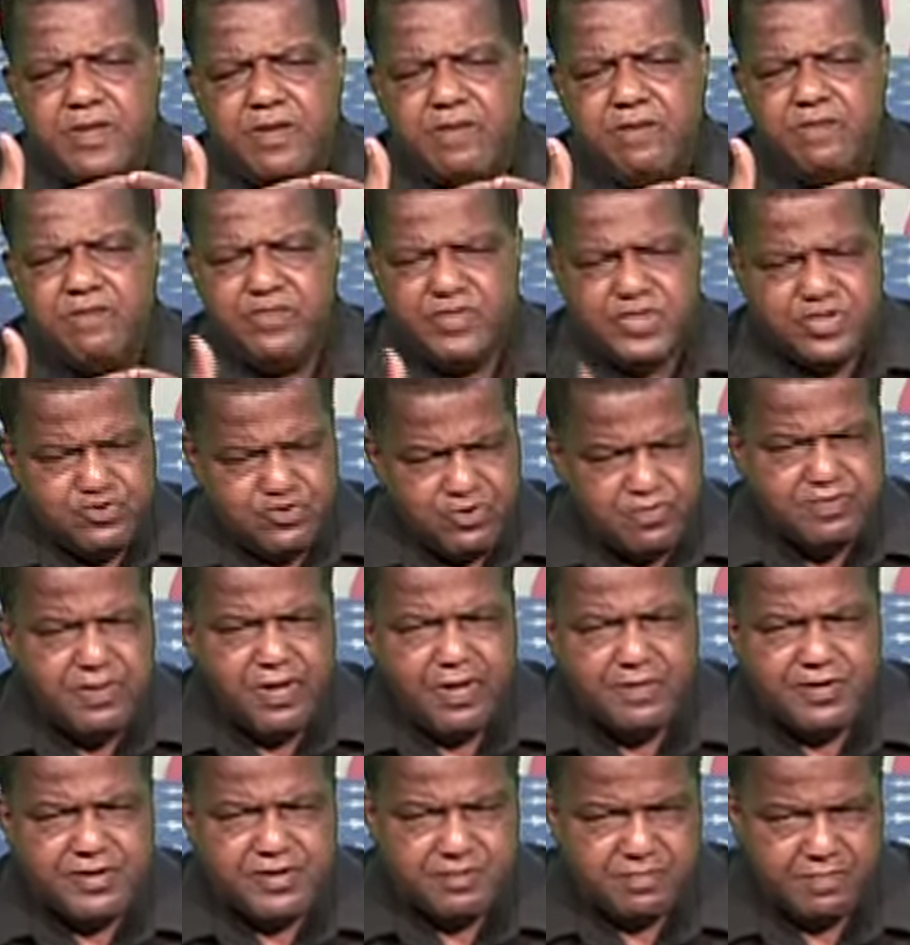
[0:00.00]
this
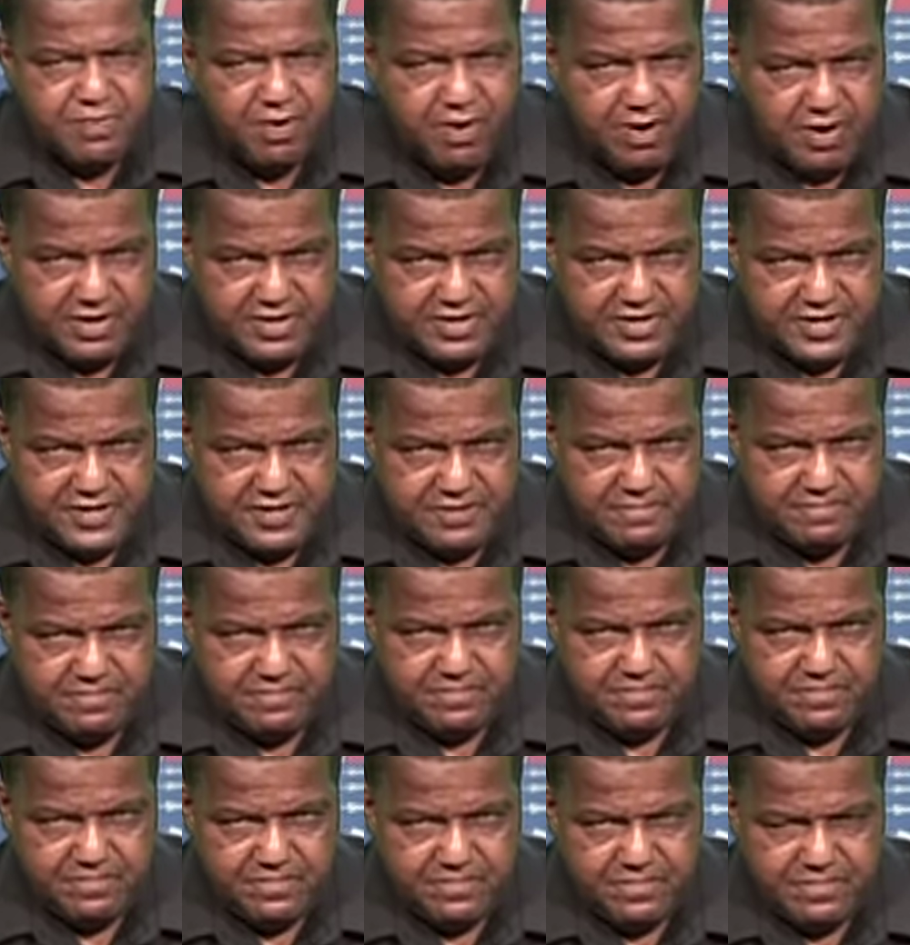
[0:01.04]
Republican Party,
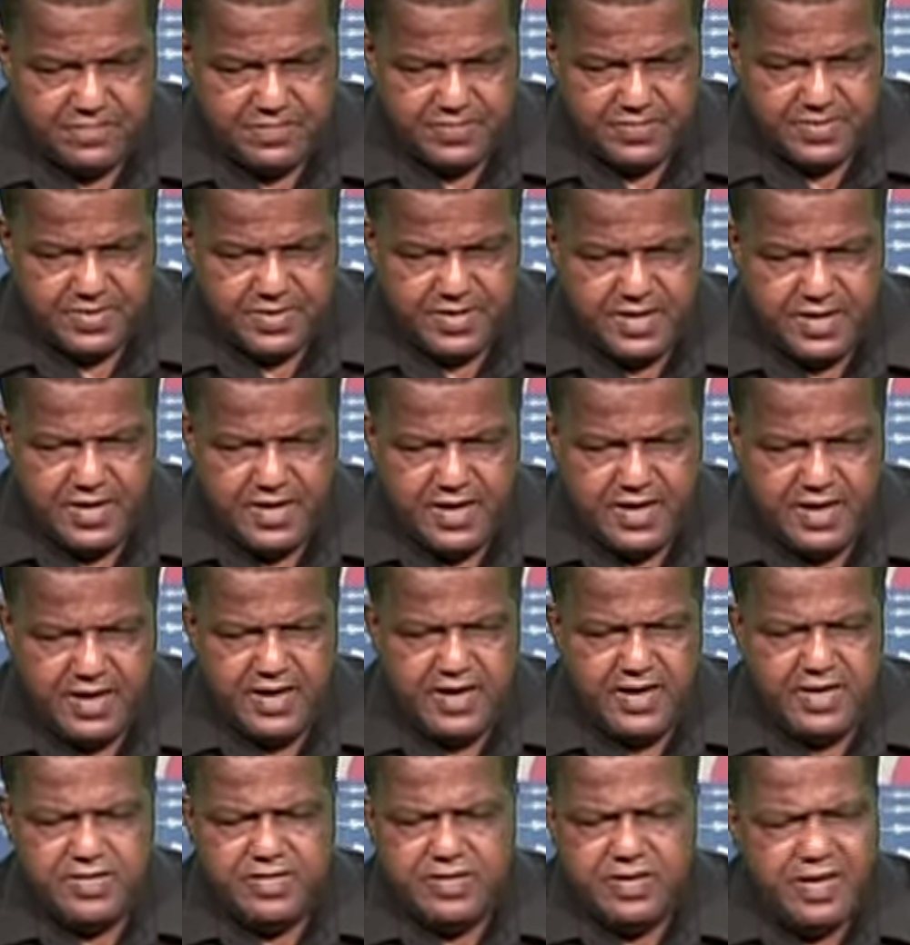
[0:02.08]

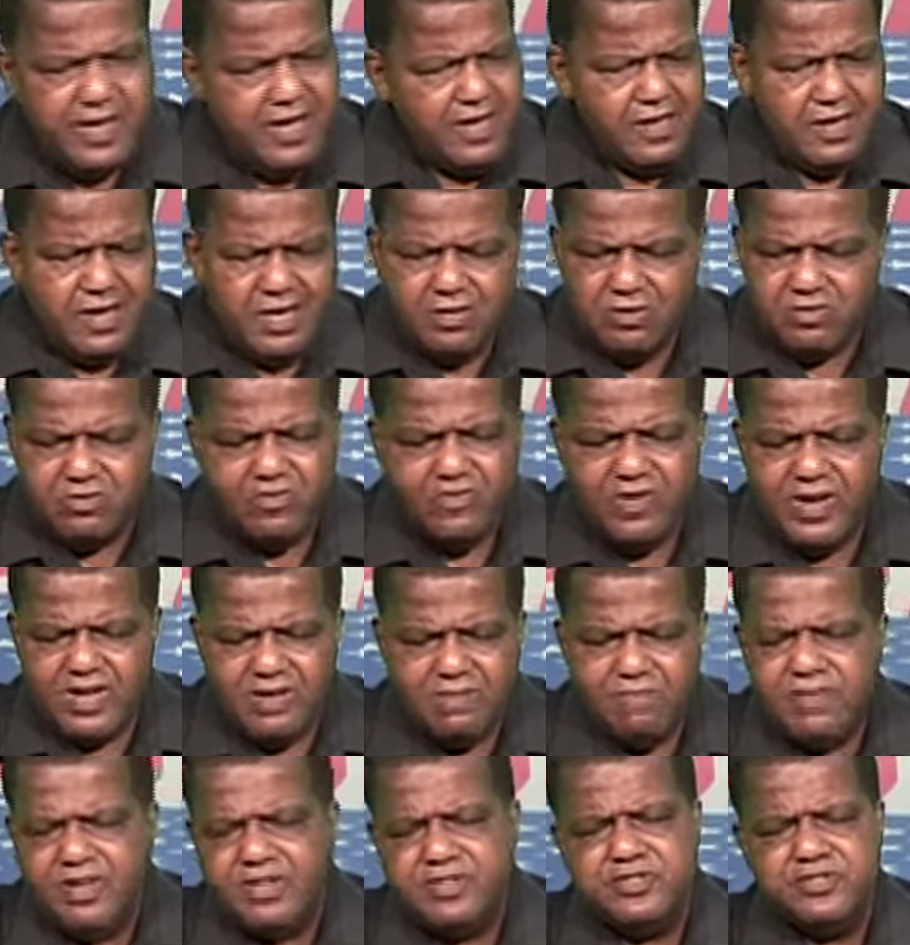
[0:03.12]
and I don't know if I had
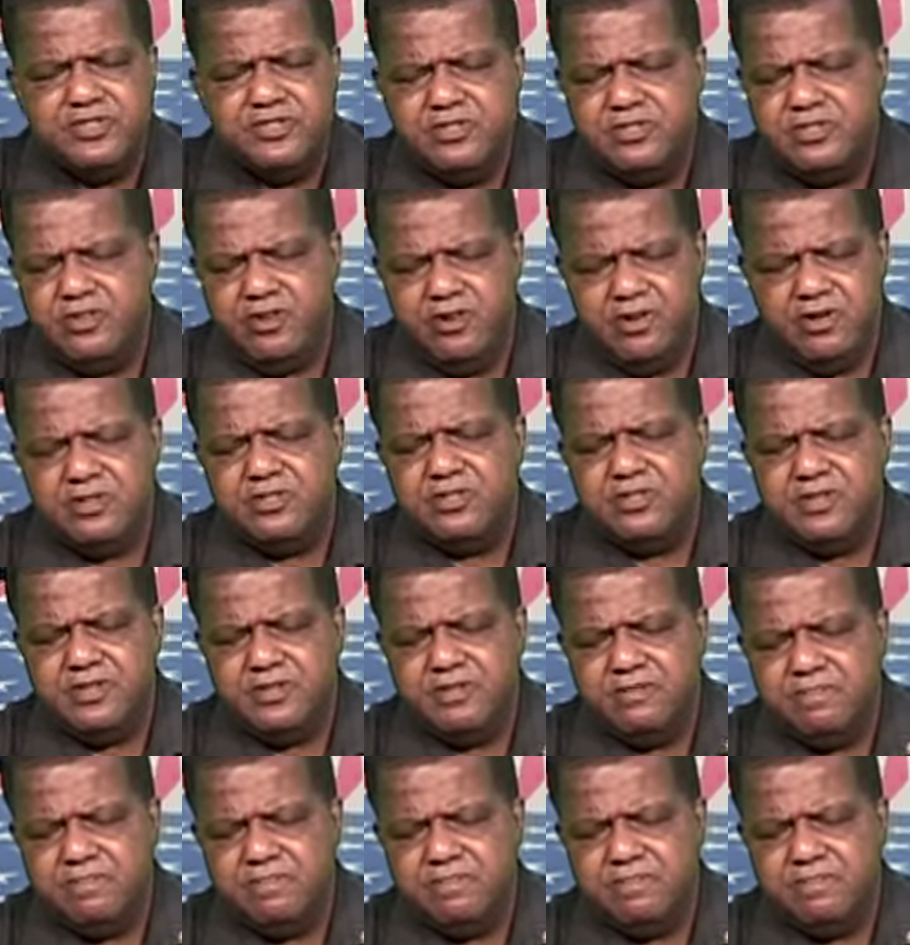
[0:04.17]
mentioned it earlier,